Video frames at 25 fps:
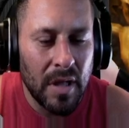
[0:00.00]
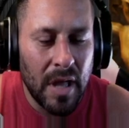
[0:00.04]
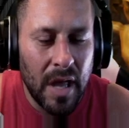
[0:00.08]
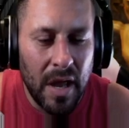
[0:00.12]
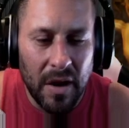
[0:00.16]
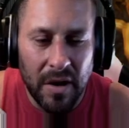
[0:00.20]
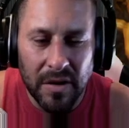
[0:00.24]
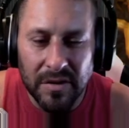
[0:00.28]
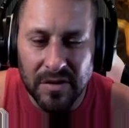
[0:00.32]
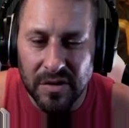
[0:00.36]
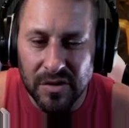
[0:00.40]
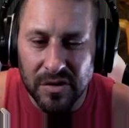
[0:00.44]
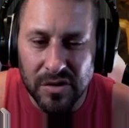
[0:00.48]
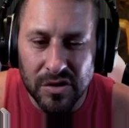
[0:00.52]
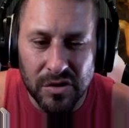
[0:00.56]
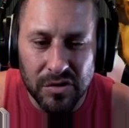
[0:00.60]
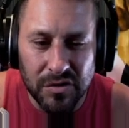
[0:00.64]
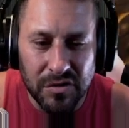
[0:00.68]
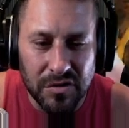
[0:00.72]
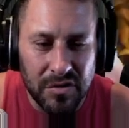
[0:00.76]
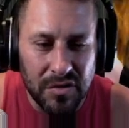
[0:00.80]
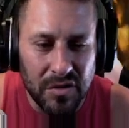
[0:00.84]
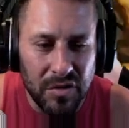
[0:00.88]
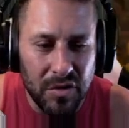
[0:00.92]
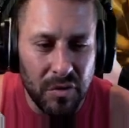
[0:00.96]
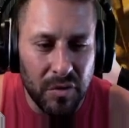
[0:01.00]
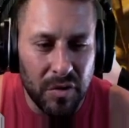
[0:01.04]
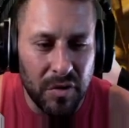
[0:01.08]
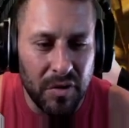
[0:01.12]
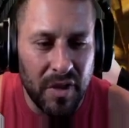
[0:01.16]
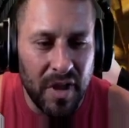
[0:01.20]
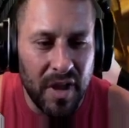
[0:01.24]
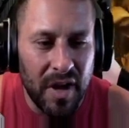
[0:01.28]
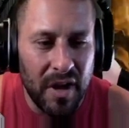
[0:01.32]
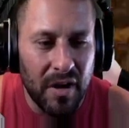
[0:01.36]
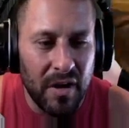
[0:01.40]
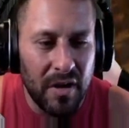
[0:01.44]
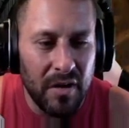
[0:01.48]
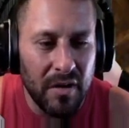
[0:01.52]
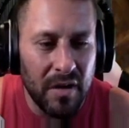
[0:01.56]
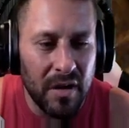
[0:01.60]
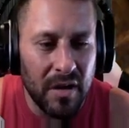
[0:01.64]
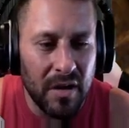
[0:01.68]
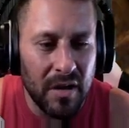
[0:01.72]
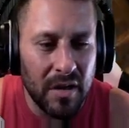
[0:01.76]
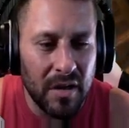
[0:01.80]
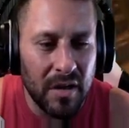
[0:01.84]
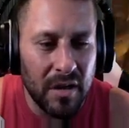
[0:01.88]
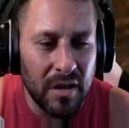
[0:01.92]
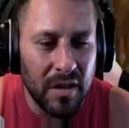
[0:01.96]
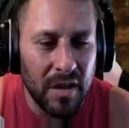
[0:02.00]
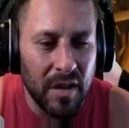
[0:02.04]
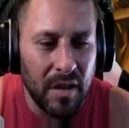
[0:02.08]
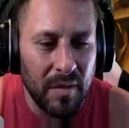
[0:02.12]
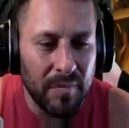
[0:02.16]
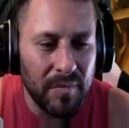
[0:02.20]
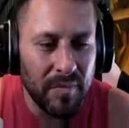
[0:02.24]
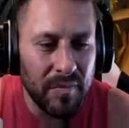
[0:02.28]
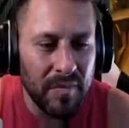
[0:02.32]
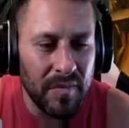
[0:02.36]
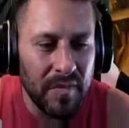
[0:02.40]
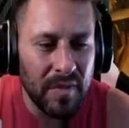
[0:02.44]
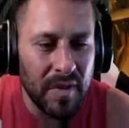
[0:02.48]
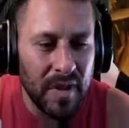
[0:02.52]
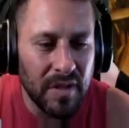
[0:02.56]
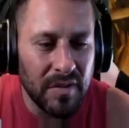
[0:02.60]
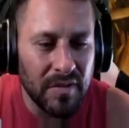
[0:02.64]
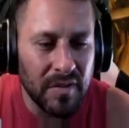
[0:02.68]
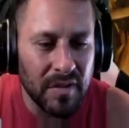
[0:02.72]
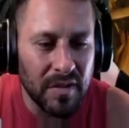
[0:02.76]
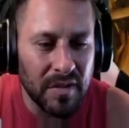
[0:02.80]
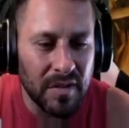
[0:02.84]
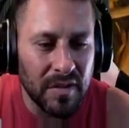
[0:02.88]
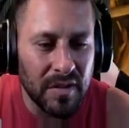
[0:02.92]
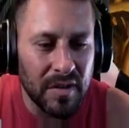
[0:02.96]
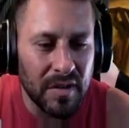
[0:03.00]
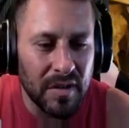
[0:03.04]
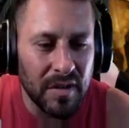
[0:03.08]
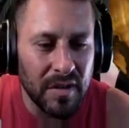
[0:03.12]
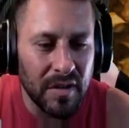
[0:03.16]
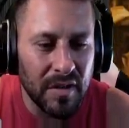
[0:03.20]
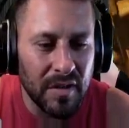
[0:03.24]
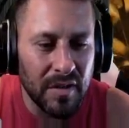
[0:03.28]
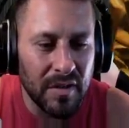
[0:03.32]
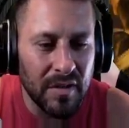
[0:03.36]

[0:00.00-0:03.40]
Harrington, you were there? Audio. Yep. That's it. There you go.